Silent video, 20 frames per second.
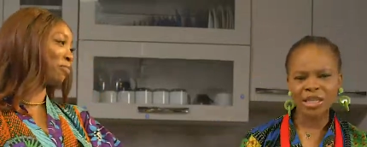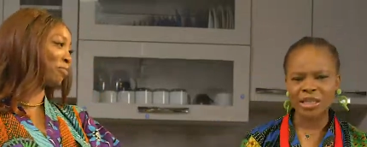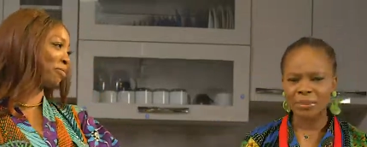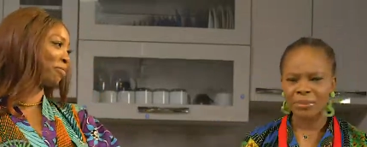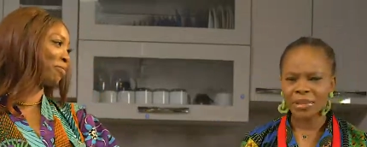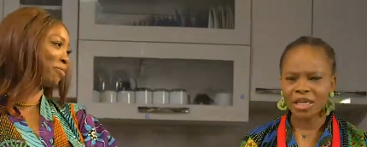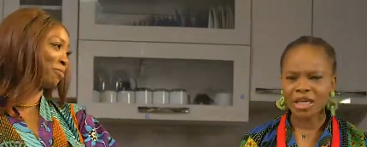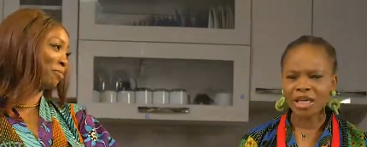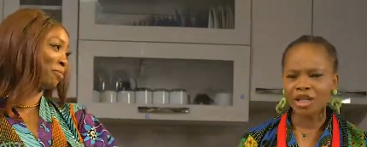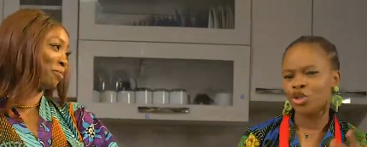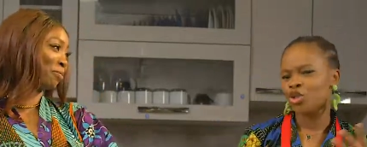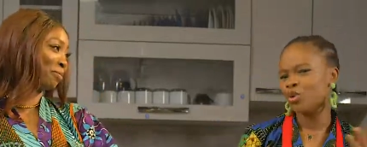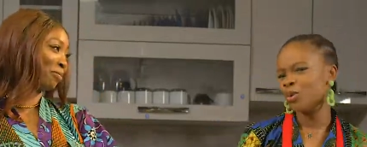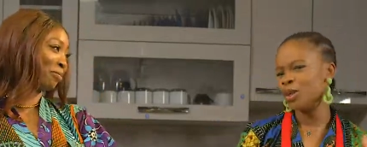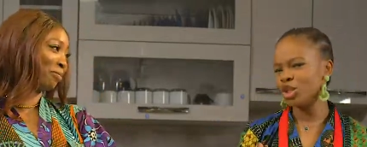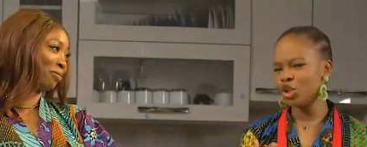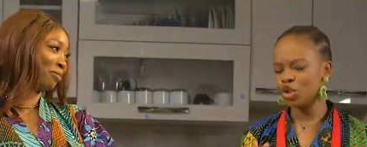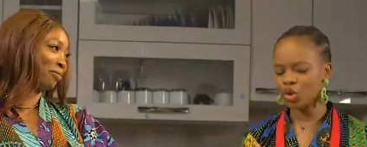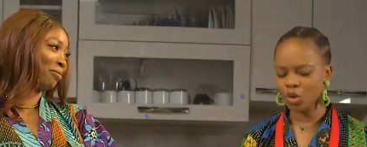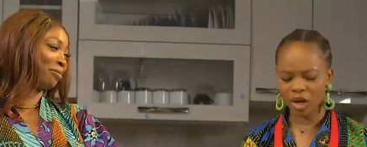Speaker 1: eat the meat, you
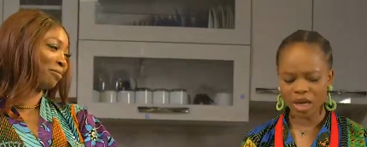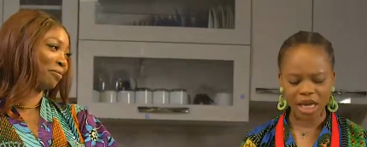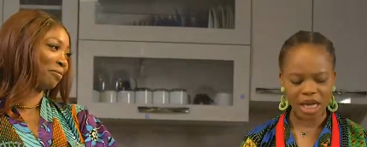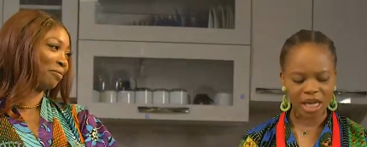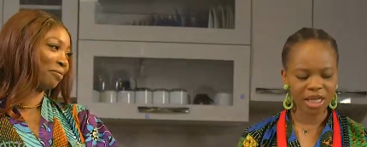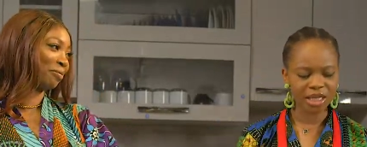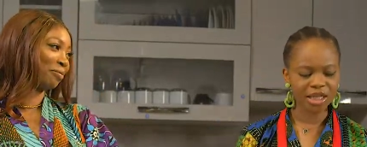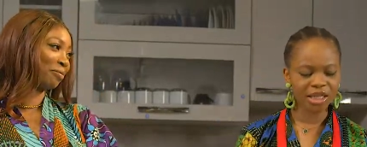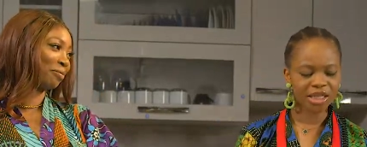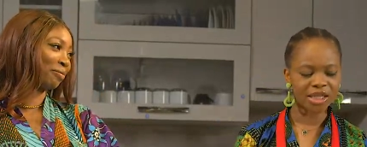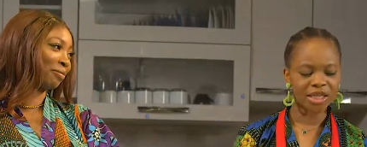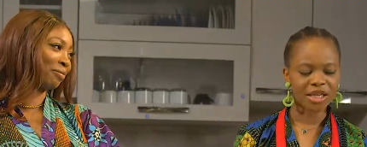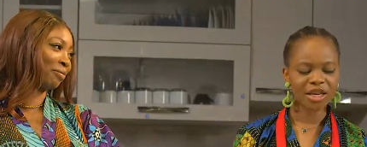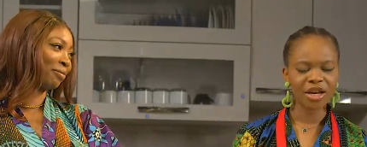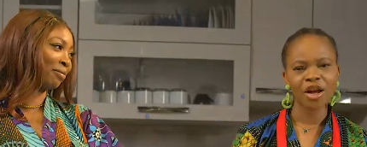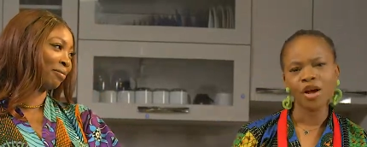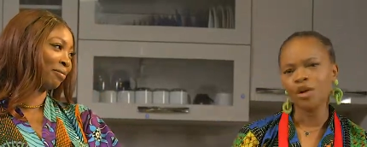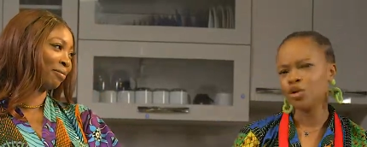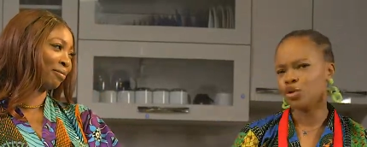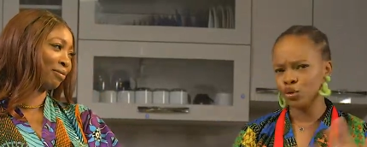enjoy it,
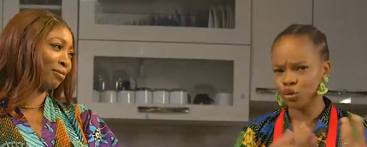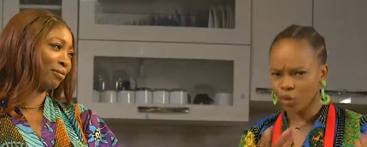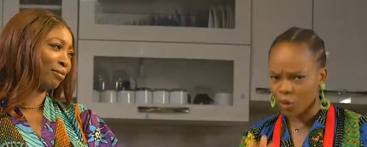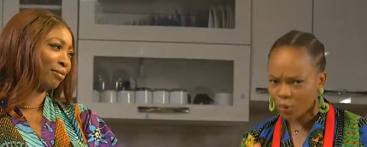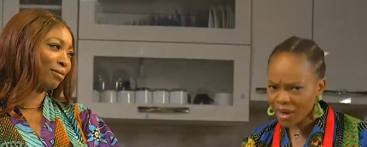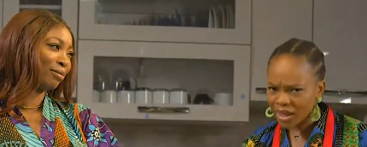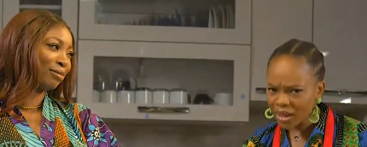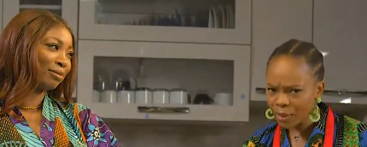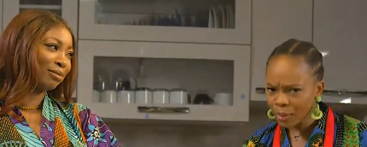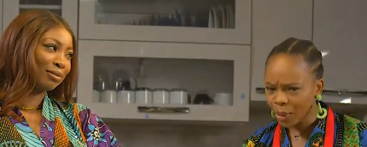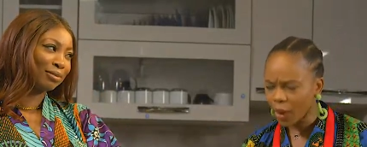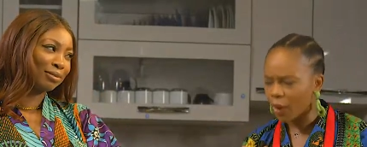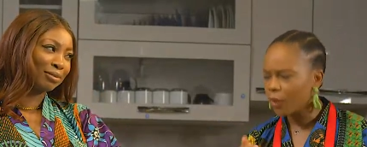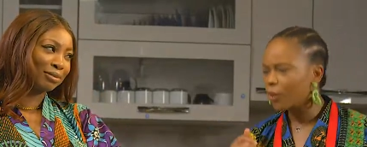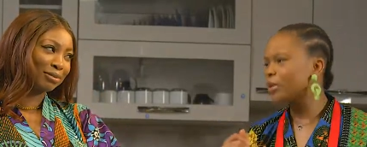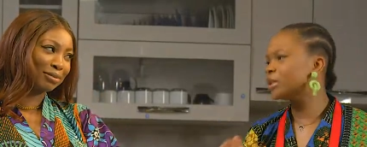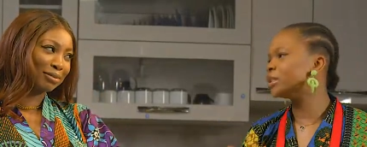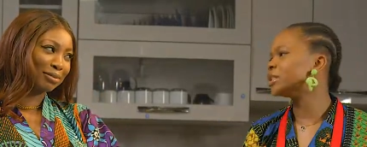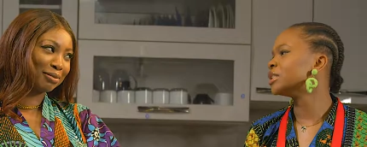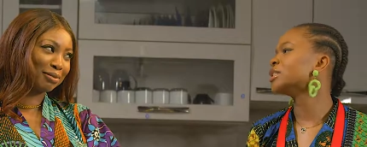you throw away the
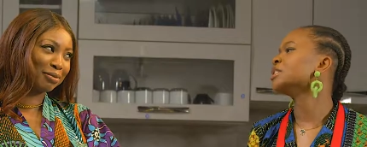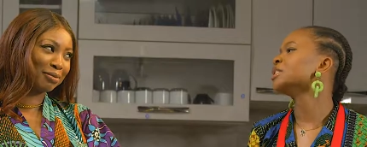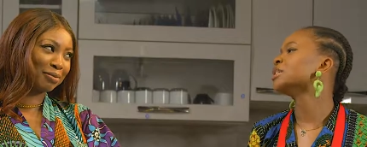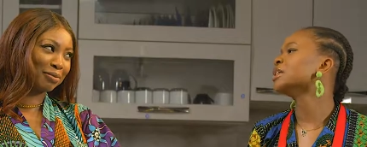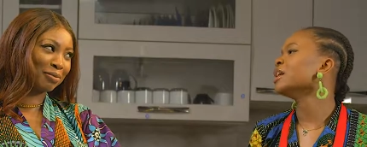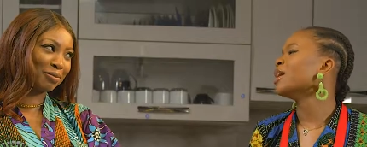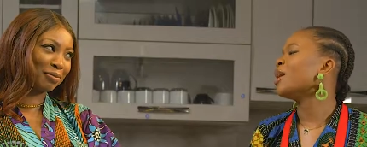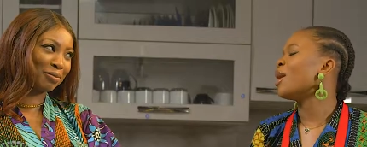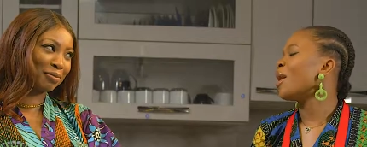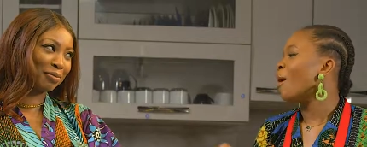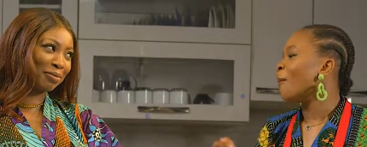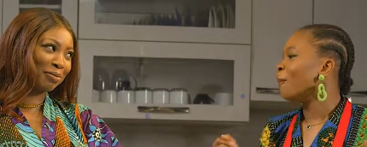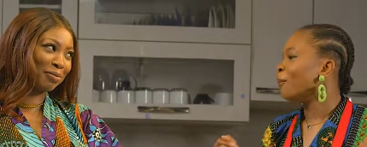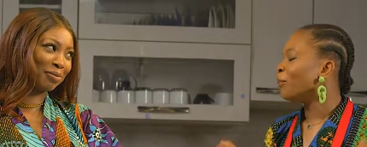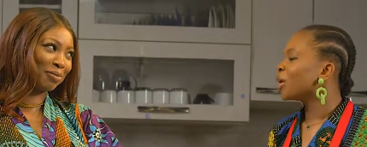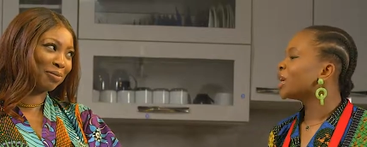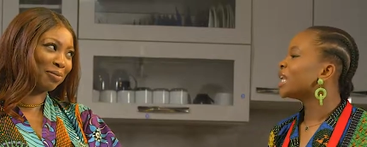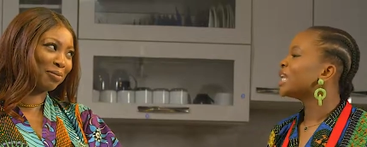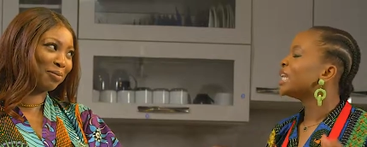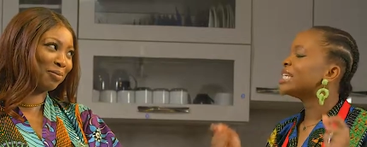bone.
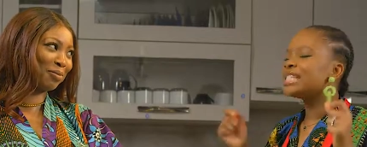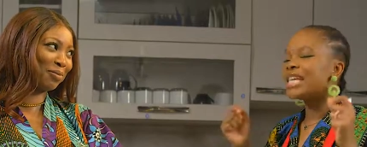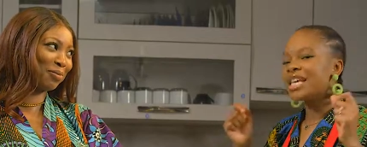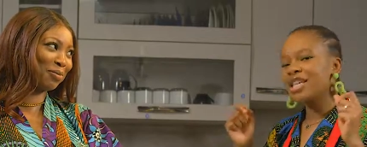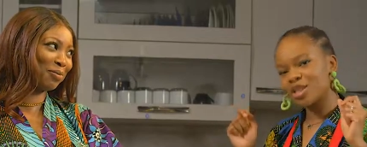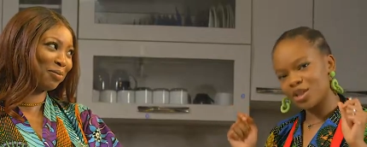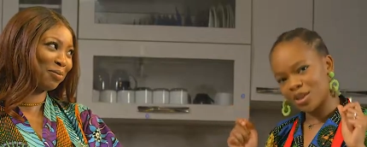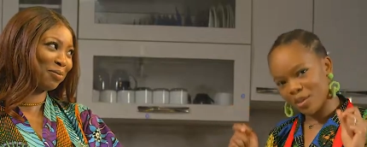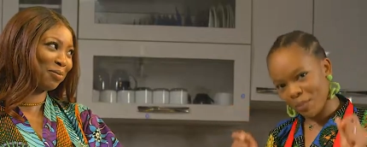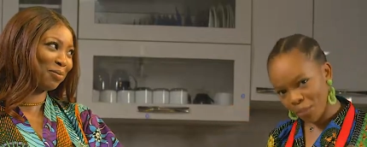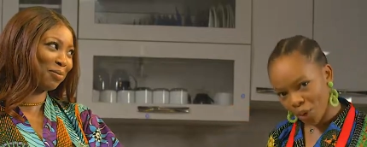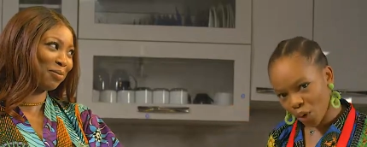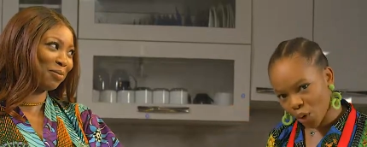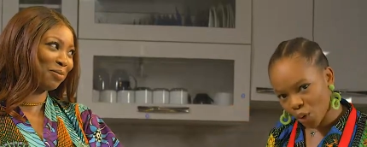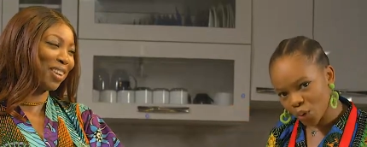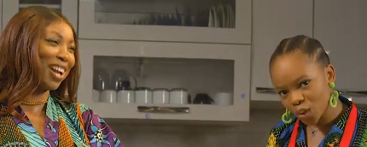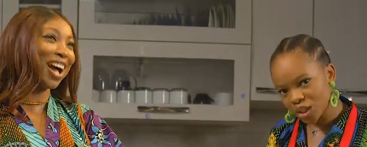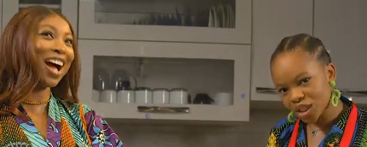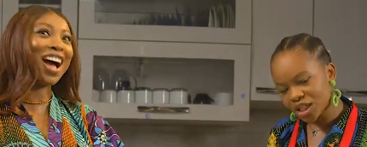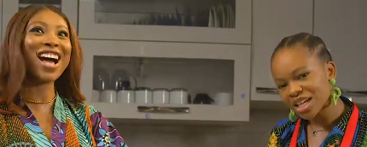Bonelli takes the
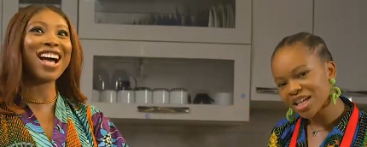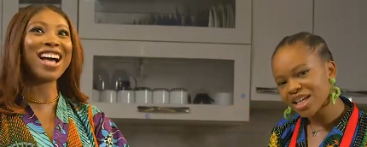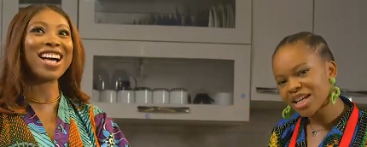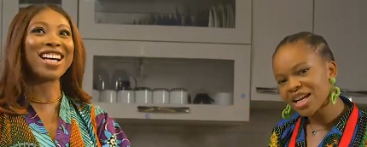bone